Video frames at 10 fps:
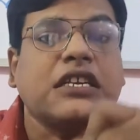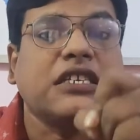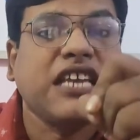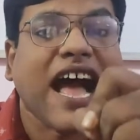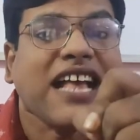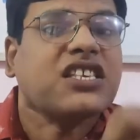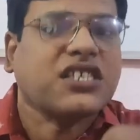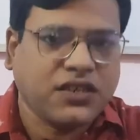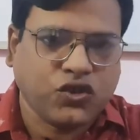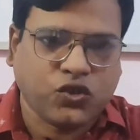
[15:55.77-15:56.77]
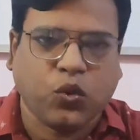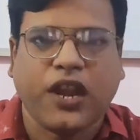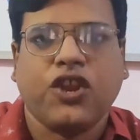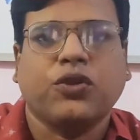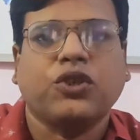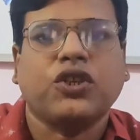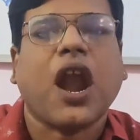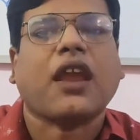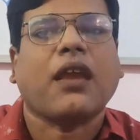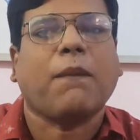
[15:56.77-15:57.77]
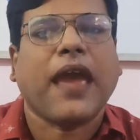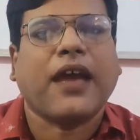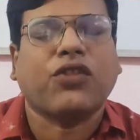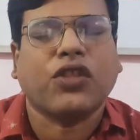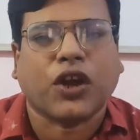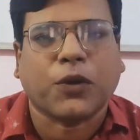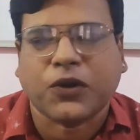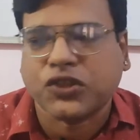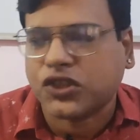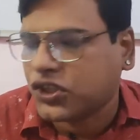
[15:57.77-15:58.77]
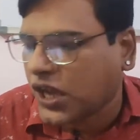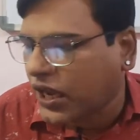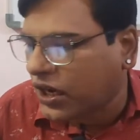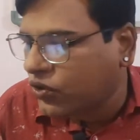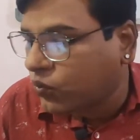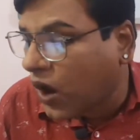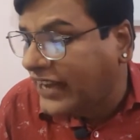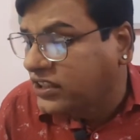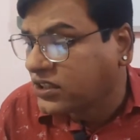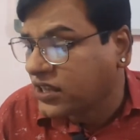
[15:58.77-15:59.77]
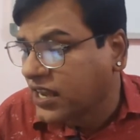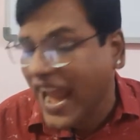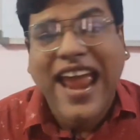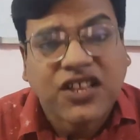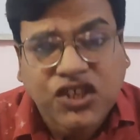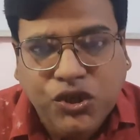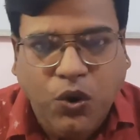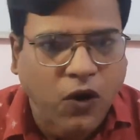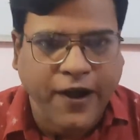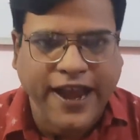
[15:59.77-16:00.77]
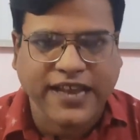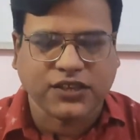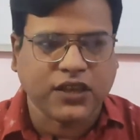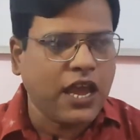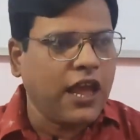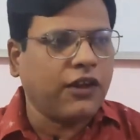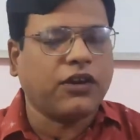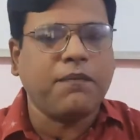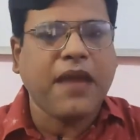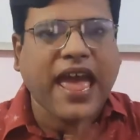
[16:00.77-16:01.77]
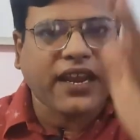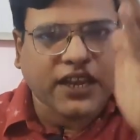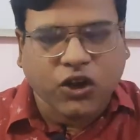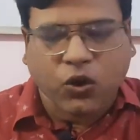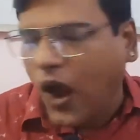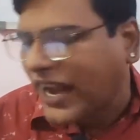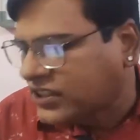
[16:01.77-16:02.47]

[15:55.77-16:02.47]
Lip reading: doesn't when you talk about third person singular. The right answer is, grammatically correct